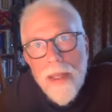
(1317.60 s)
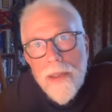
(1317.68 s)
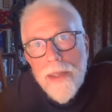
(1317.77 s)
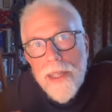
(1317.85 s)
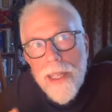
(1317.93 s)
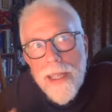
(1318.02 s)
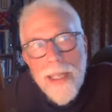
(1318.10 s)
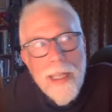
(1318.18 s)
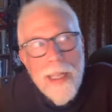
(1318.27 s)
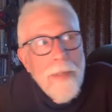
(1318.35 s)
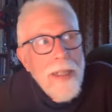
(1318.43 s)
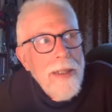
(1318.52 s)

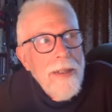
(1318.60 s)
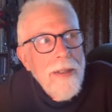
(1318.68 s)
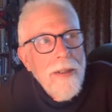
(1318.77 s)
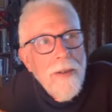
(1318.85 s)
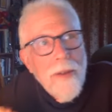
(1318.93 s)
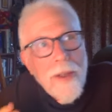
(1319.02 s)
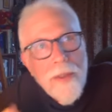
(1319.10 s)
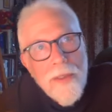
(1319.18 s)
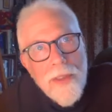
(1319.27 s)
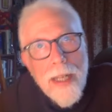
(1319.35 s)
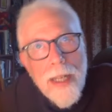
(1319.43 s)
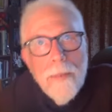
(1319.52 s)
Thelema, or a
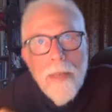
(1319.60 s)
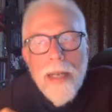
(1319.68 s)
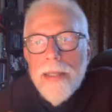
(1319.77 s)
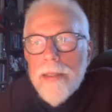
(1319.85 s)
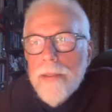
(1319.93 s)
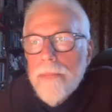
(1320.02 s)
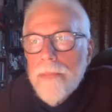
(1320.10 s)
Thelemite,